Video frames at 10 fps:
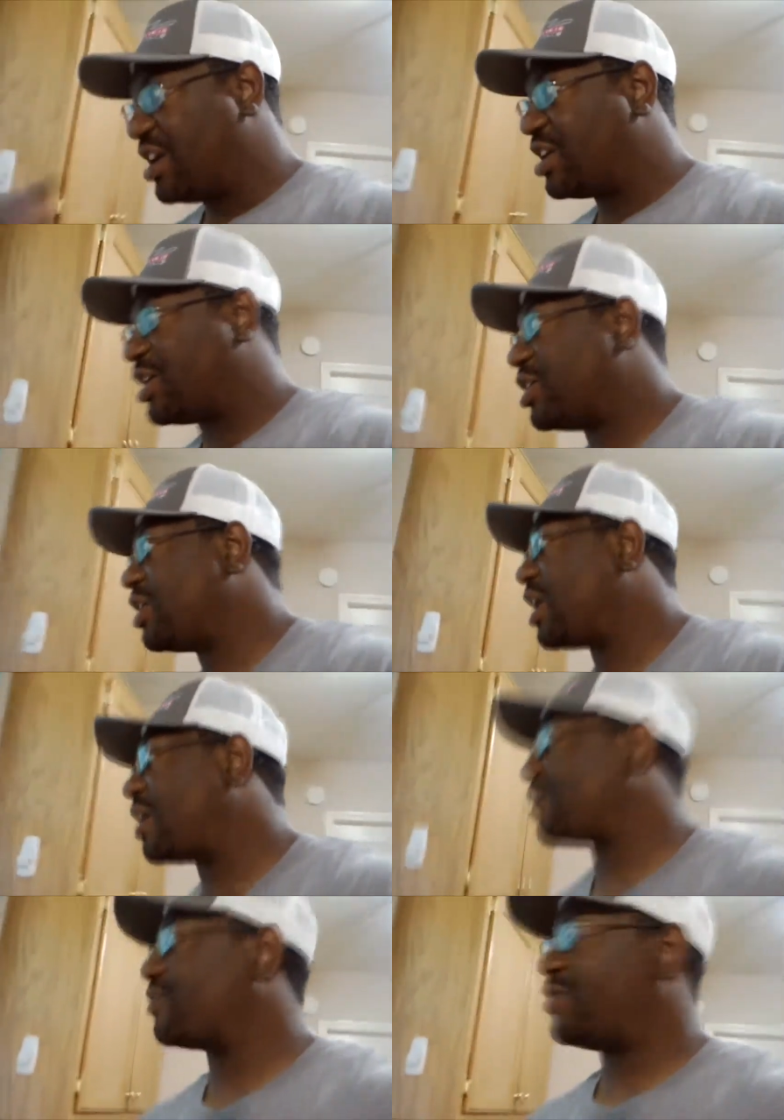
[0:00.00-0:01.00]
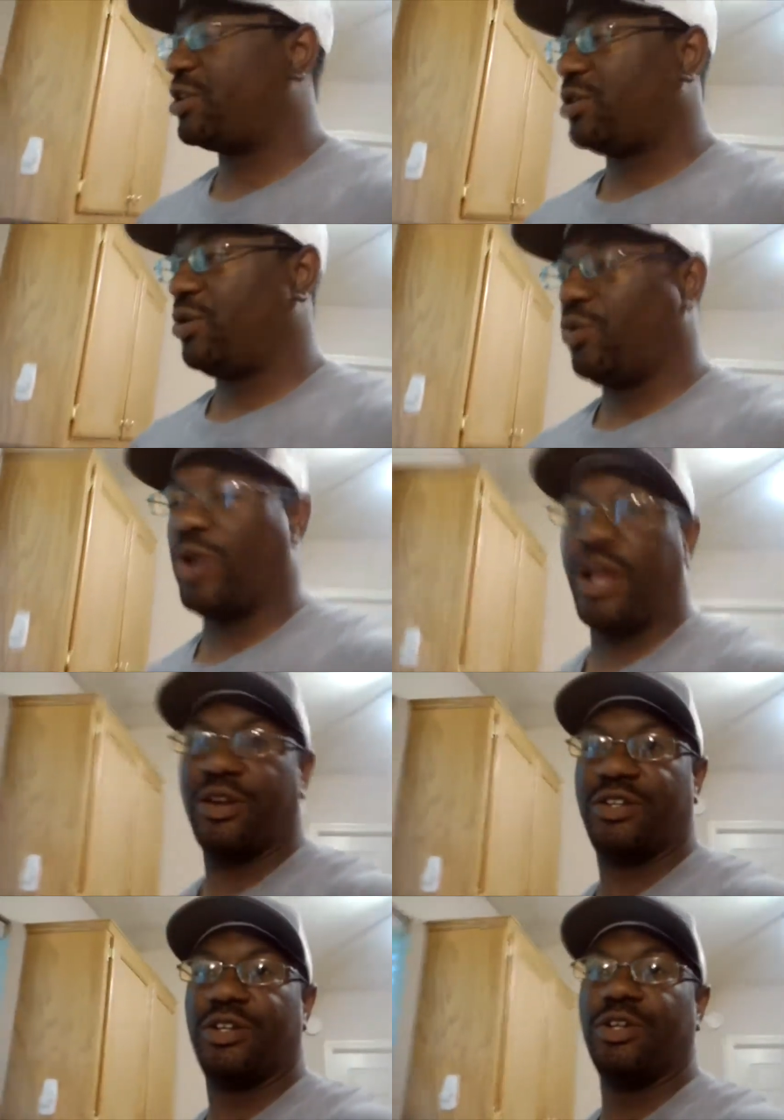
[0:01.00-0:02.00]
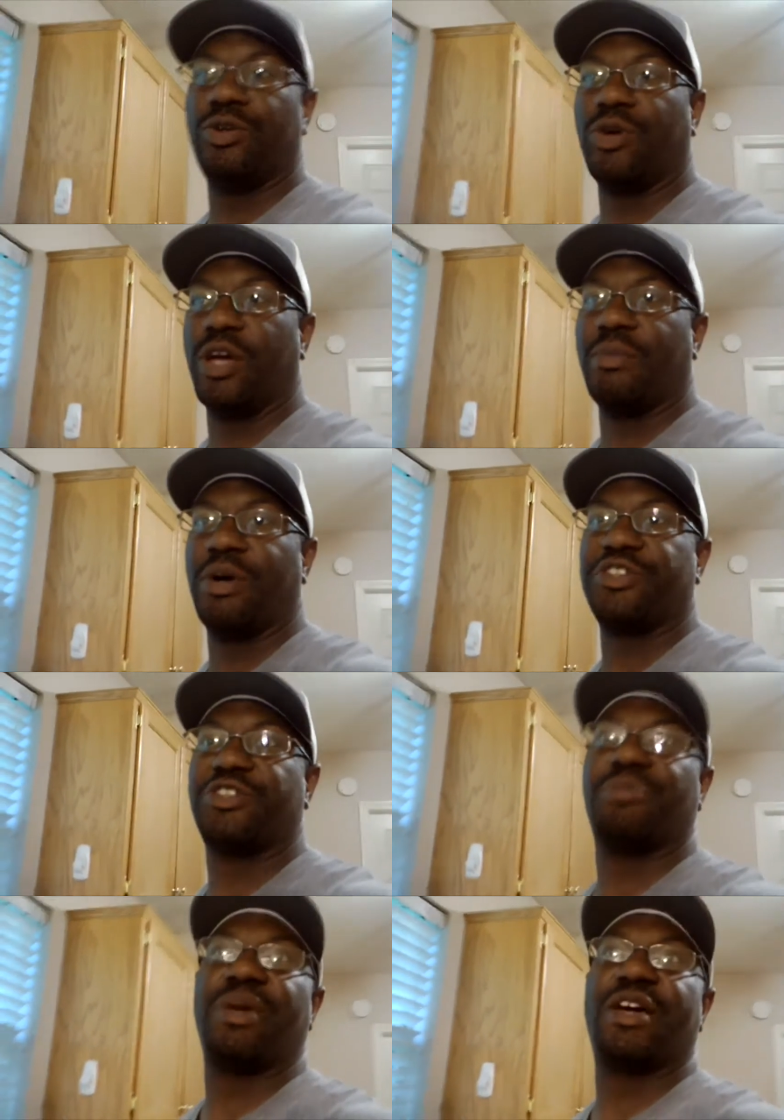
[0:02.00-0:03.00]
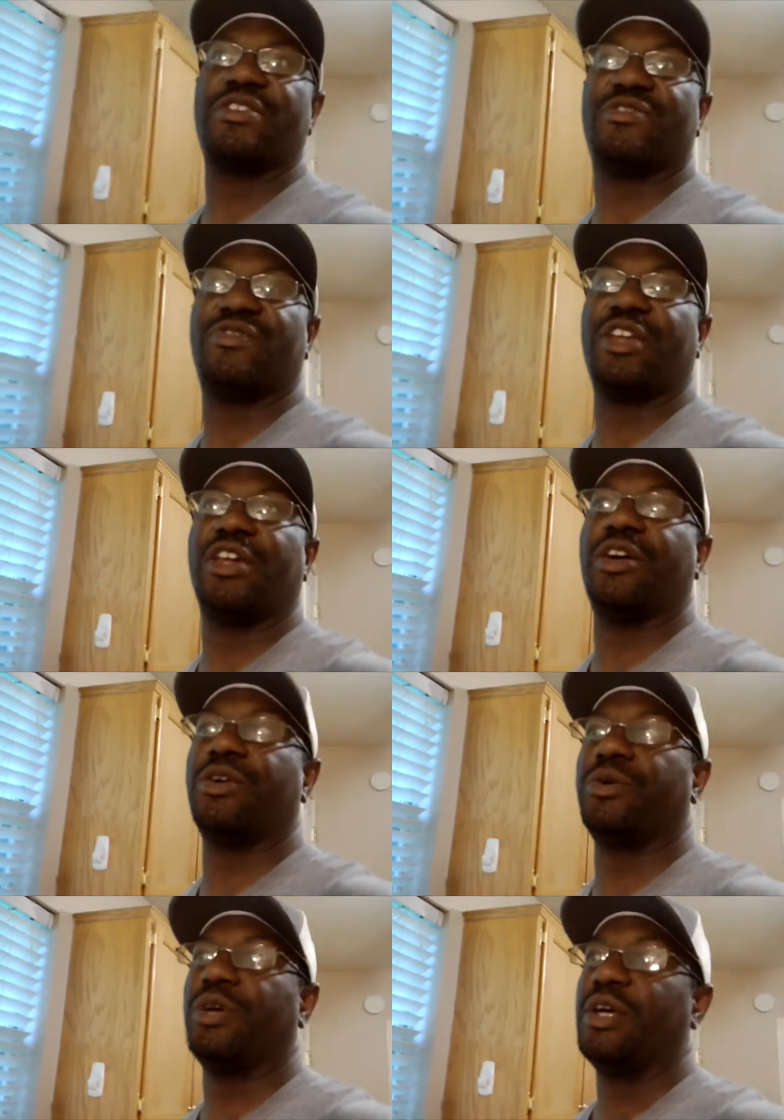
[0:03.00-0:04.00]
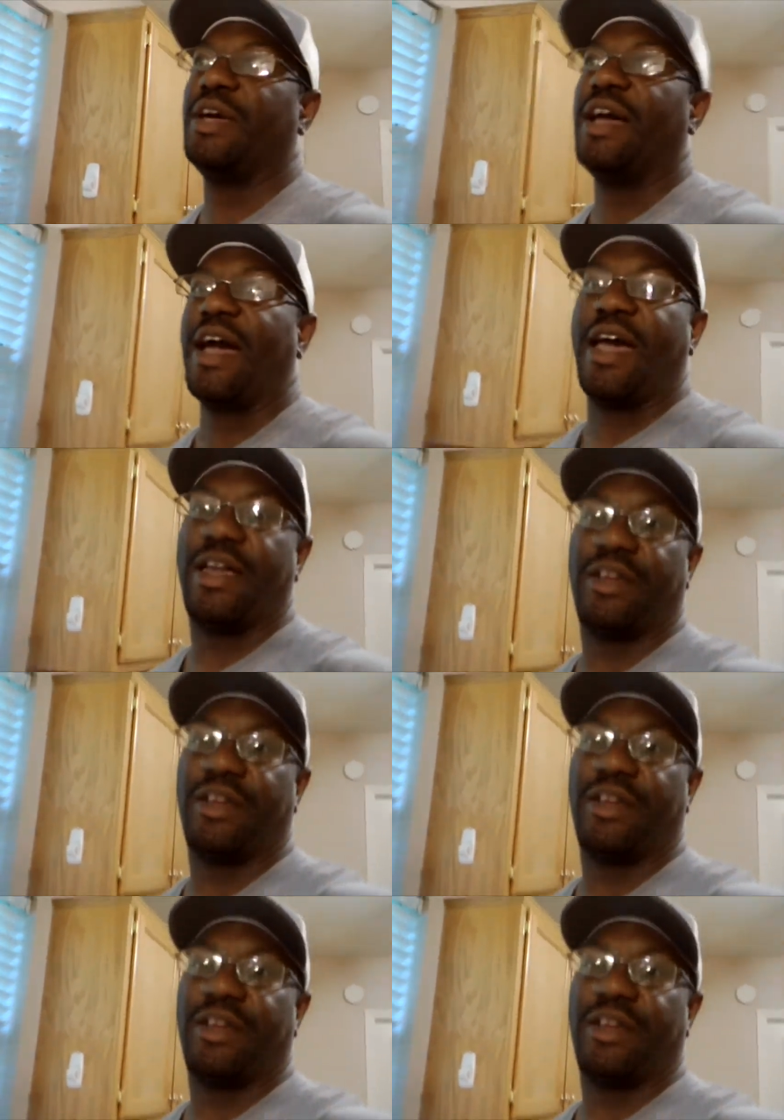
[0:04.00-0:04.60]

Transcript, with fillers: could have went out to do a monster bass video I had other